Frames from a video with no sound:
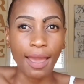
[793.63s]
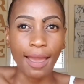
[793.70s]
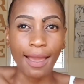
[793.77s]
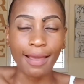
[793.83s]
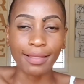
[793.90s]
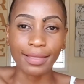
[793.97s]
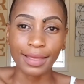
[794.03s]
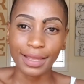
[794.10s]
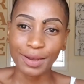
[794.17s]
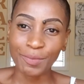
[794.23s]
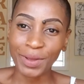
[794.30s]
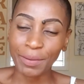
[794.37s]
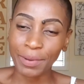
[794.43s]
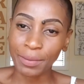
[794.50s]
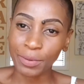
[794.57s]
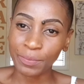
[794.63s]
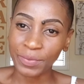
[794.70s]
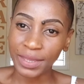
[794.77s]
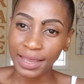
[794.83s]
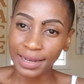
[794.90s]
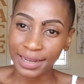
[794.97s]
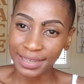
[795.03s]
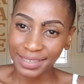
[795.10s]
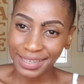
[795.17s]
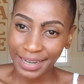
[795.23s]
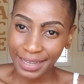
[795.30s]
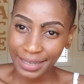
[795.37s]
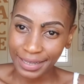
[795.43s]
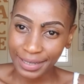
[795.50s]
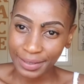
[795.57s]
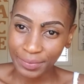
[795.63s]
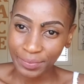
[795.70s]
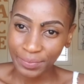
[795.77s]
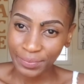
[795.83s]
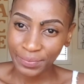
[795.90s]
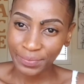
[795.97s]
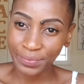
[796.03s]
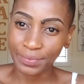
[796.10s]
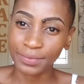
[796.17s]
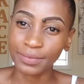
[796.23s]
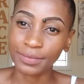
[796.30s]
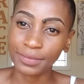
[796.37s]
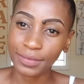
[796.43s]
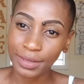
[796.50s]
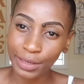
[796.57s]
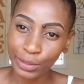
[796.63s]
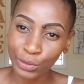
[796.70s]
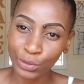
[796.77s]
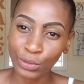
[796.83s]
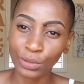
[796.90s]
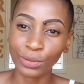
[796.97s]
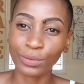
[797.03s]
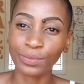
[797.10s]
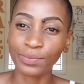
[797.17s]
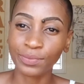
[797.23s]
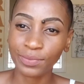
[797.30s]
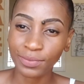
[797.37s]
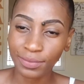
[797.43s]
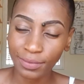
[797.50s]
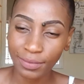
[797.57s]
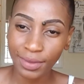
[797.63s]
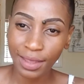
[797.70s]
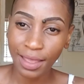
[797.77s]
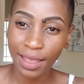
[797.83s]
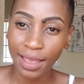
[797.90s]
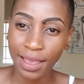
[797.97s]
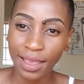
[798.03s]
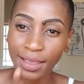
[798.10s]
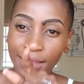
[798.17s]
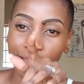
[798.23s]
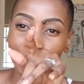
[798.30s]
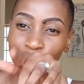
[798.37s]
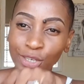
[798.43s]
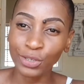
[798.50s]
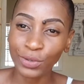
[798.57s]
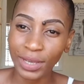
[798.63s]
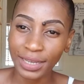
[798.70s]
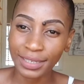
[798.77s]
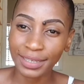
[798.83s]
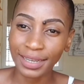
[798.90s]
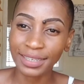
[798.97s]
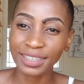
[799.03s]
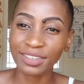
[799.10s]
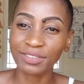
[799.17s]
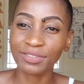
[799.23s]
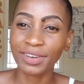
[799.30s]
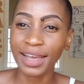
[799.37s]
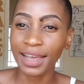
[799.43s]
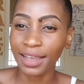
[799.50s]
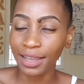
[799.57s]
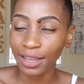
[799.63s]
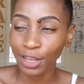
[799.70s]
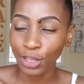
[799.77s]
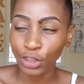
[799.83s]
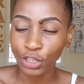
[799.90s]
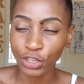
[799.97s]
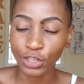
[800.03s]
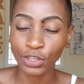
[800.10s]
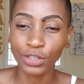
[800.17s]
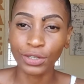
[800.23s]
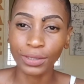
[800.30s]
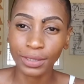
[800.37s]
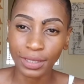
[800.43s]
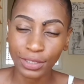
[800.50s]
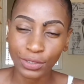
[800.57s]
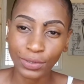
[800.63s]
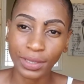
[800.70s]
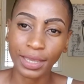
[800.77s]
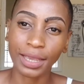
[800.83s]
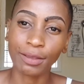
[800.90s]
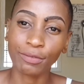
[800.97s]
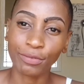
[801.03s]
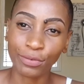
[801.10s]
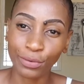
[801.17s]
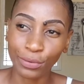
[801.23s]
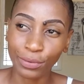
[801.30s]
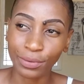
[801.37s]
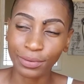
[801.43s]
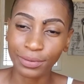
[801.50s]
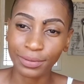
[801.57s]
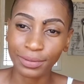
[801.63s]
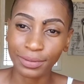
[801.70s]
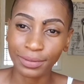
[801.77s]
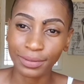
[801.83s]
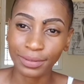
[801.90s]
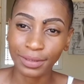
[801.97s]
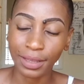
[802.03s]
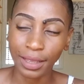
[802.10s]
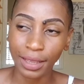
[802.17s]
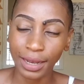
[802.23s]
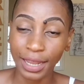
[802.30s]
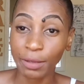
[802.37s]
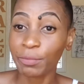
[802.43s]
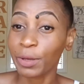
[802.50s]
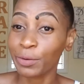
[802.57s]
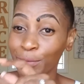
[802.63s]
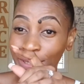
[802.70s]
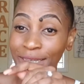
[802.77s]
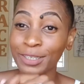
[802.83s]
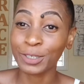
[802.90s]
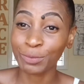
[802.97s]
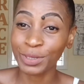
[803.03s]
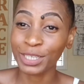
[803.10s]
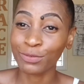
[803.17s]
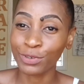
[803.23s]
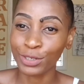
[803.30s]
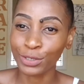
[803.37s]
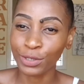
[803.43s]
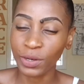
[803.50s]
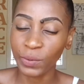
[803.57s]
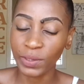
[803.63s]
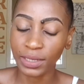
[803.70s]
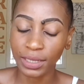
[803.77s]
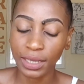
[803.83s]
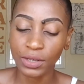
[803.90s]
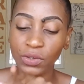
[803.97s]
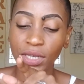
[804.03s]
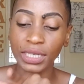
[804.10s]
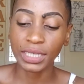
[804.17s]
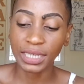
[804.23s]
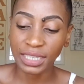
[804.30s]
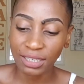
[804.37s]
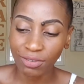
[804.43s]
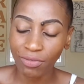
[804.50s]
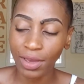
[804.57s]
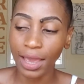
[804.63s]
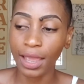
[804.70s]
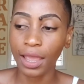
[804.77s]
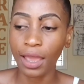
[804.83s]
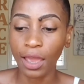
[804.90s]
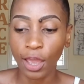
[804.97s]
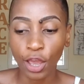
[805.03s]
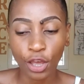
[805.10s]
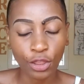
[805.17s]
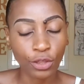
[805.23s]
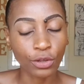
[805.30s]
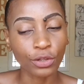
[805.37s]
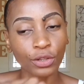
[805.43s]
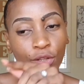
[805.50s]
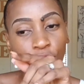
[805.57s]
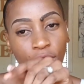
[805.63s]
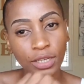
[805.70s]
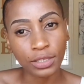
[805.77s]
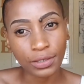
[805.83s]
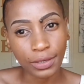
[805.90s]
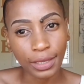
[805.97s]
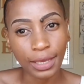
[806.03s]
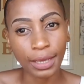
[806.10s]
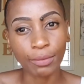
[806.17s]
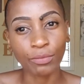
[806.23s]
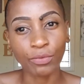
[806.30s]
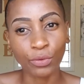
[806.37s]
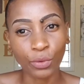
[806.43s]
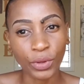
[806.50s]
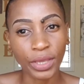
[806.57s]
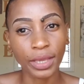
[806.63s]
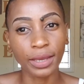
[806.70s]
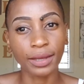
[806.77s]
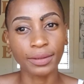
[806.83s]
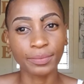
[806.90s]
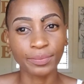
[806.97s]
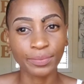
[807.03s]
And then my Baba Mwane is like, so can you identify the girl that you came for? Like my Baba Mwane speaks very slowly. Can you identify the girl that you came for here?